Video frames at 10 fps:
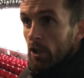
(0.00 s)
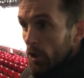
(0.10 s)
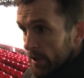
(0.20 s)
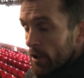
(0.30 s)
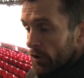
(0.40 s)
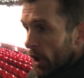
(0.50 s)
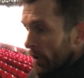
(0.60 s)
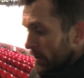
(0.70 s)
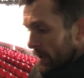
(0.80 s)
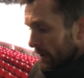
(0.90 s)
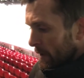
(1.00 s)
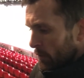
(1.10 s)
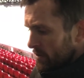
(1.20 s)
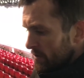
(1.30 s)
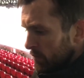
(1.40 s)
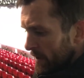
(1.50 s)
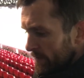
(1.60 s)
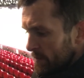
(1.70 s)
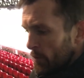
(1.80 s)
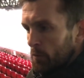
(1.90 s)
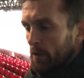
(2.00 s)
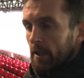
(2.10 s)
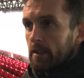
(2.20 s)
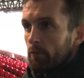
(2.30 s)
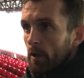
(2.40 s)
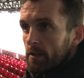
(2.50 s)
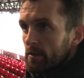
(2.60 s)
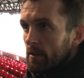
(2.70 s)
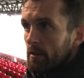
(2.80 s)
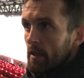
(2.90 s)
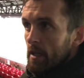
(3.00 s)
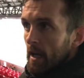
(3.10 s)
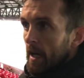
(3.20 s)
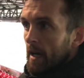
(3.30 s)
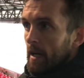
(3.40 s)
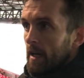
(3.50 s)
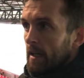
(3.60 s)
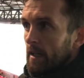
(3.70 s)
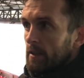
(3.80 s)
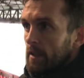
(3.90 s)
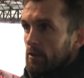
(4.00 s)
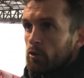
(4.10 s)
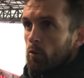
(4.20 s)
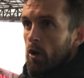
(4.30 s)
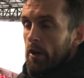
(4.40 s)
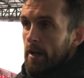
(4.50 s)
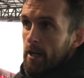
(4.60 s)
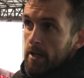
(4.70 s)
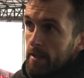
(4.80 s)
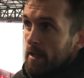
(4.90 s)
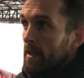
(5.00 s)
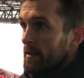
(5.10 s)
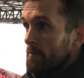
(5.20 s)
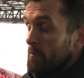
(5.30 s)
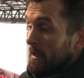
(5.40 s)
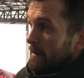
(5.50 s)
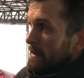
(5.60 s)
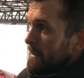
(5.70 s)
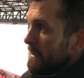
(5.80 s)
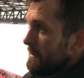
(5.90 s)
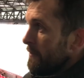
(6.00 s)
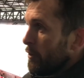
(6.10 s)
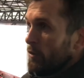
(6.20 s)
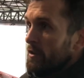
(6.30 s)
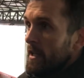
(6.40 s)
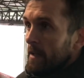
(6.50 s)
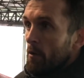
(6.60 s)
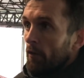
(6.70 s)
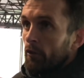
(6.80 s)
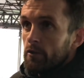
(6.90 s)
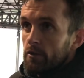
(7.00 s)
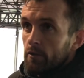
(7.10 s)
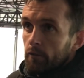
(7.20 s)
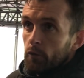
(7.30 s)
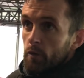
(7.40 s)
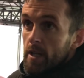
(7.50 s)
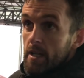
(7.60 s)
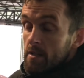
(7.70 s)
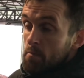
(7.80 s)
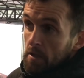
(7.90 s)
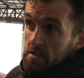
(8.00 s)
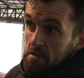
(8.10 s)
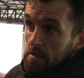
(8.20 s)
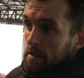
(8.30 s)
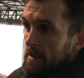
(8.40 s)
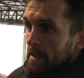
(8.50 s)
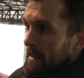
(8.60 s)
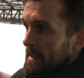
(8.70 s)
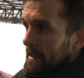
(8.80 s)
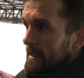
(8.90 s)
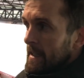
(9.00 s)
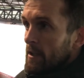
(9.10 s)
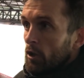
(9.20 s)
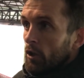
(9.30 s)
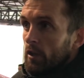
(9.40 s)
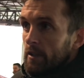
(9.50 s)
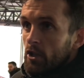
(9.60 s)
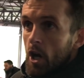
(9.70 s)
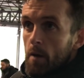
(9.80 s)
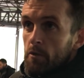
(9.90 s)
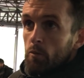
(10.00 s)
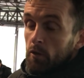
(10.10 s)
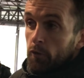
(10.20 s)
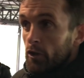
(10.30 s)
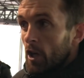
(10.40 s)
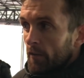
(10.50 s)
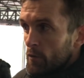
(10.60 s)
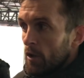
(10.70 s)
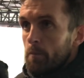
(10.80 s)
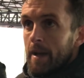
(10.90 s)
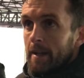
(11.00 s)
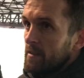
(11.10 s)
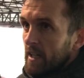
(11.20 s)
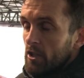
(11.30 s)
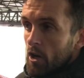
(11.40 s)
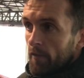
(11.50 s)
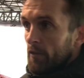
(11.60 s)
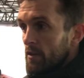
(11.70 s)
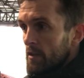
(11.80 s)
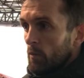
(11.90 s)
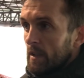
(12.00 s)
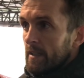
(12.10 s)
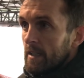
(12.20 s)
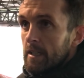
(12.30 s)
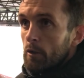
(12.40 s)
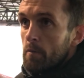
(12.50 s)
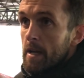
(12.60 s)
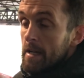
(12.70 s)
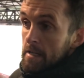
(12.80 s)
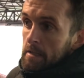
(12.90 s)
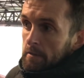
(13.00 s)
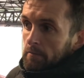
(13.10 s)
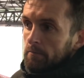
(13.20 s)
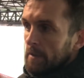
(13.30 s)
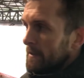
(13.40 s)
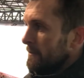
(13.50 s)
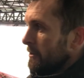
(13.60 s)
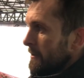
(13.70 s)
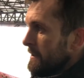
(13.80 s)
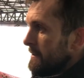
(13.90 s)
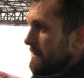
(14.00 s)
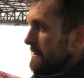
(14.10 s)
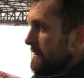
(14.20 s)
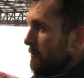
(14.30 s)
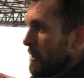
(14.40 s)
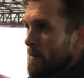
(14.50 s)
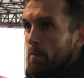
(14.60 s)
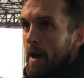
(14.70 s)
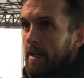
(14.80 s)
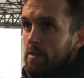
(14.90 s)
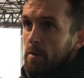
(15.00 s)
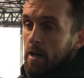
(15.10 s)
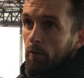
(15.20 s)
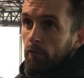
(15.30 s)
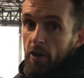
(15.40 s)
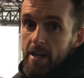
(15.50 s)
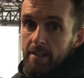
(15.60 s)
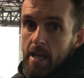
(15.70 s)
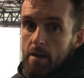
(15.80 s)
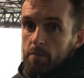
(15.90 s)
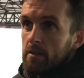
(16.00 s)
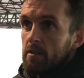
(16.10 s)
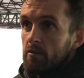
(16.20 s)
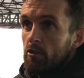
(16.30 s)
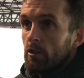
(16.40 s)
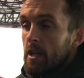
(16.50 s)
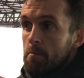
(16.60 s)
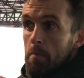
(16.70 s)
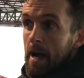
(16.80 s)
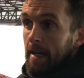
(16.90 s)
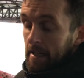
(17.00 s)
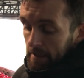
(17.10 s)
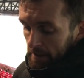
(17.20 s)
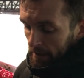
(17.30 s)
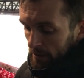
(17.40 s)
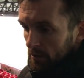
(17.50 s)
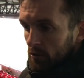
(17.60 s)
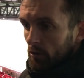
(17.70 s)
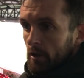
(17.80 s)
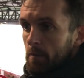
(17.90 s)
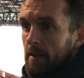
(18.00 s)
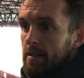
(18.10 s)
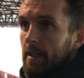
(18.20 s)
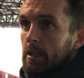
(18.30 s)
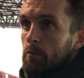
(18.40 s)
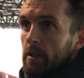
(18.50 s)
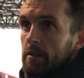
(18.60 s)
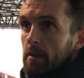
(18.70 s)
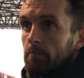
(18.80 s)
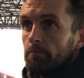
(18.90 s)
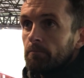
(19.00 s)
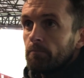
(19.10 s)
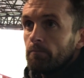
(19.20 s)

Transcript: Yeah, look, that wasn't one of his most productive ones, and so on, and he did. But it's difficult to take him off because of who he is, but he didn't look as sharp as he was. First half, he was a lot Second half, he wilted a little bit, but he's still coming back. He's been out for 8 games. It's his third game back. So, look, it might take a little bit of time.